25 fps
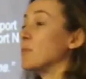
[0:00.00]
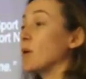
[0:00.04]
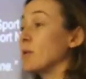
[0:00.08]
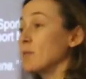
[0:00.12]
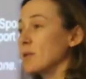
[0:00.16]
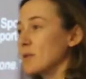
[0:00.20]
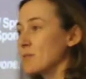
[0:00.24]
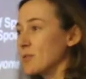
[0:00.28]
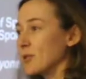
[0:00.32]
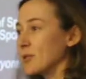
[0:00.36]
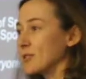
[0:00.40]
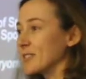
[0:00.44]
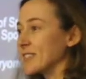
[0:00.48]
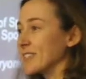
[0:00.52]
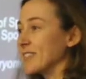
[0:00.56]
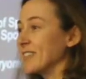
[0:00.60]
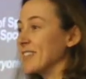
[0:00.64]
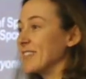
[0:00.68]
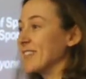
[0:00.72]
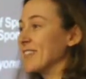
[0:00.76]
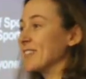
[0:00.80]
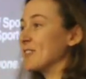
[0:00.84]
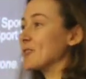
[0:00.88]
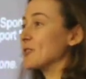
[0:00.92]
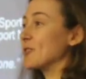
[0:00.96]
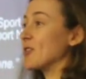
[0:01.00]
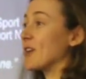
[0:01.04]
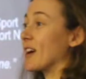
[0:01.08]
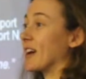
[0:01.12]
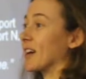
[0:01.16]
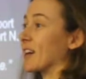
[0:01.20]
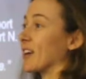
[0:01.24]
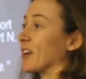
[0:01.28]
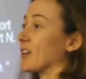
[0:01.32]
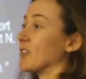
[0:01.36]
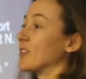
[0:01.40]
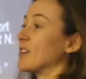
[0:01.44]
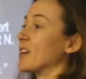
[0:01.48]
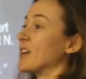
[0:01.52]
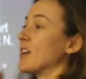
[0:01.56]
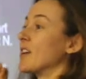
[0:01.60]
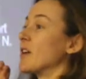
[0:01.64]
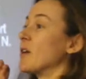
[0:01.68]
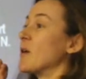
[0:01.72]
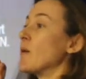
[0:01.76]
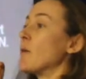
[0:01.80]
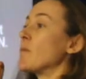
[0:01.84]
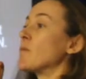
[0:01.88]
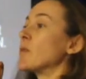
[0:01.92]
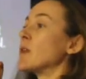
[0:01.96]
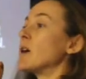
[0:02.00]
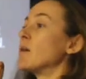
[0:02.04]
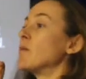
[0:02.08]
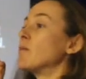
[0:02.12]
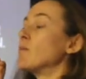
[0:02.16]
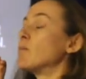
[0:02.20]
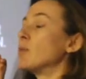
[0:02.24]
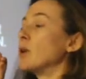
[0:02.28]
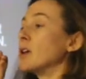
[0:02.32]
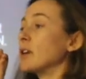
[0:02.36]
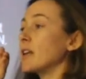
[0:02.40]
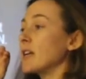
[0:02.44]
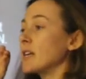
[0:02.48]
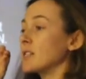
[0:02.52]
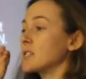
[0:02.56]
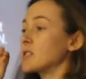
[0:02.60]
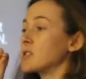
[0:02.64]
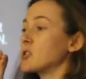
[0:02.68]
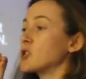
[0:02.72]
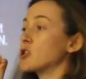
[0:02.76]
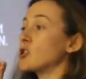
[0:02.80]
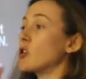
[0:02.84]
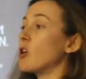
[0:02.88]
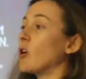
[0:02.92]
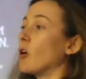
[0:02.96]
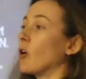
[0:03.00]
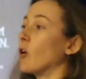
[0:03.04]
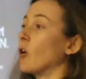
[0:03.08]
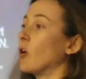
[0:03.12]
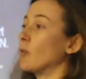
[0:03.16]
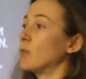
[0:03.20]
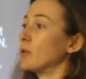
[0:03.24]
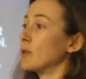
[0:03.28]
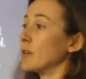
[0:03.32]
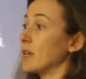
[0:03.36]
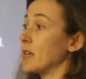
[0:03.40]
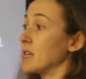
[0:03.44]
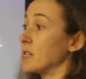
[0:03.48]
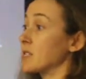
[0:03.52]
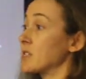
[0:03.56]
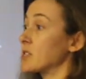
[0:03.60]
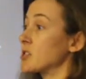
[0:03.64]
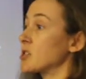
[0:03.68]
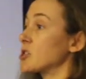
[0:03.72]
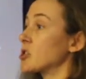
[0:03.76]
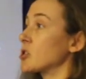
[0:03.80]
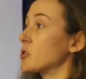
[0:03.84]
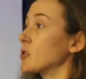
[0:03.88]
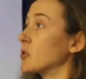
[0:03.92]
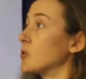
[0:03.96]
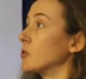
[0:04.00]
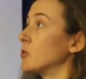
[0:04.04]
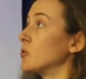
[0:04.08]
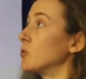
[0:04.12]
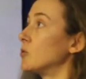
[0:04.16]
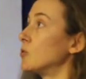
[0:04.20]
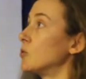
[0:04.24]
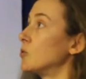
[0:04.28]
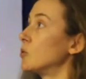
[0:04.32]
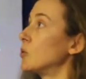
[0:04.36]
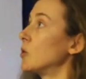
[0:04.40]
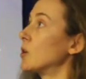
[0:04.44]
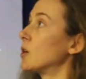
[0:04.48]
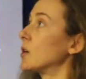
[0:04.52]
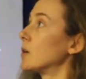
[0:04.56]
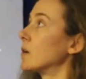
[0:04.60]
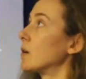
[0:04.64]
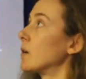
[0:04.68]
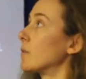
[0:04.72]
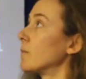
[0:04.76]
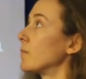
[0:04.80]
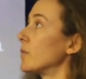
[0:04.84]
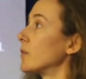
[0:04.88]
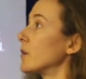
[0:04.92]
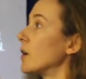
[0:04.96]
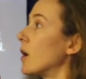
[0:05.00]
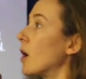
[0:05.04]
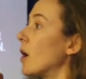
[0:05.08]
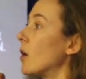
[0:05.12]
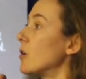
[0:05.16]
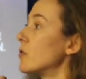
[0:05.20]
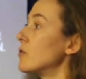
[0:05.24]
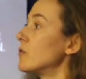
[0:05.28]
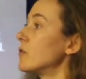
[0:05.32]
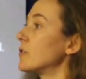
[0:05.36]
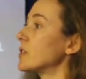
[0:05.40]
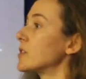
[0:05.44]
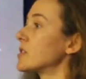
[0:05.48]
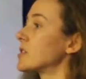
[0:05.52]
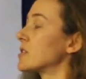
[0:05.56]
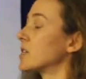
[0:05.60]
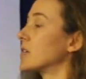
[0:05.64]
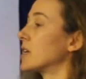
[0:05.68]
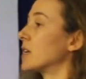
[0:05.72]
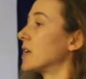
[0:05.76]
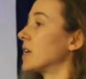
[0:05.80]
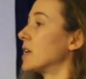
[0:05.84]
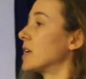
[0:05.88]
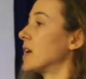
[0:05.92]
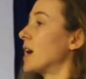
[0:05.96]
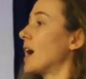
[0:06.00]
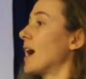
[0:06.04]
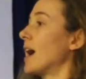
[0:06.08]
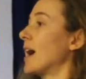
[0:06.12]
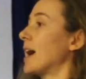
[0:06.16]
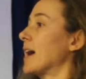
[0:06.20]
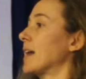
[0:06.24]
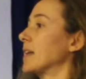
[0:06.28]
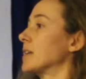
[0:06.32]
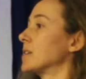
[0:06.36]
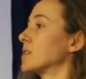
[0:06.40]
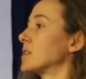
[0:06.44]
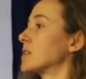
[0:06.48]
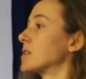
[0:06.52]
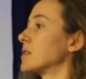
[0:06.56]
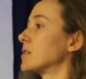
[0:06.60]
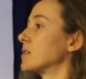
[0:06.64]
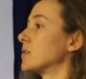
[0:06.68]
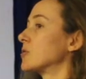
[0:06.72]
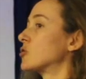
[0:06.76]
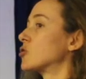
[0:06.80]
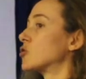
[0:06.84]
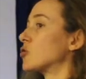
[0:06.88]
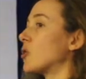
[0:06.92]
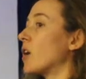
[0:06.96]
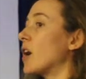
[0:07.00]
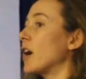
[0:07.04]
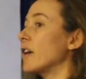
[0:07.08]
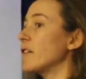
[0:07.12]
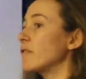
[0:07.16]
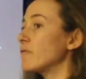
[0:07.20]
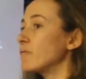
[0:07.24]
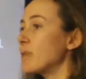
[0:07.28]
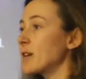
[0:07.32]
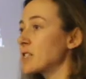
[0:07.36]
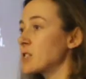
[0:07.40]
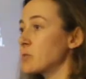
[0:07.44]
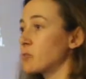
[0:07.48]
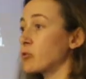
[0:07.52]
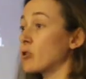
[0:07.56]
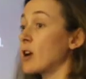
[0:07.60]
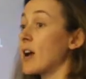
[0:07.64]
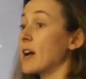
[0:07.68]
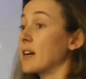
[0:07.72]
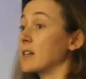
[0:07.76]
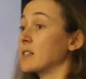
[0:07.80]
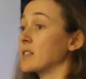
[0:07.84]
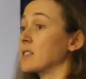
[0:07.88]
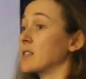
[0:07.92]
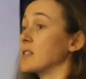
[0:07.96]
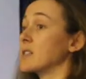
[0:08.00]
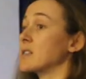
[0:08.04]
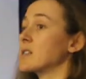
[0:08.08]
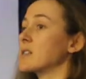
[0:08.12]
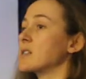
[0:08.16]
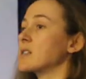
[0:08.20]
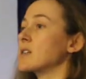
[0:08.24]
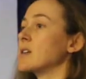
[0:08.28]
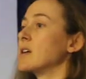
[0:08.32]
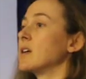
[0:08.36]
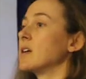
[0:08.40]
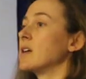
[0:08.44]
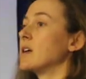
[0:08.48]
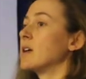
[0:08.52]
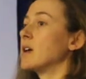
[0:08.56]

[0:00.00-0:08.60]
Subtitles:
public body, or quango. But its job is to oversee and drive best practice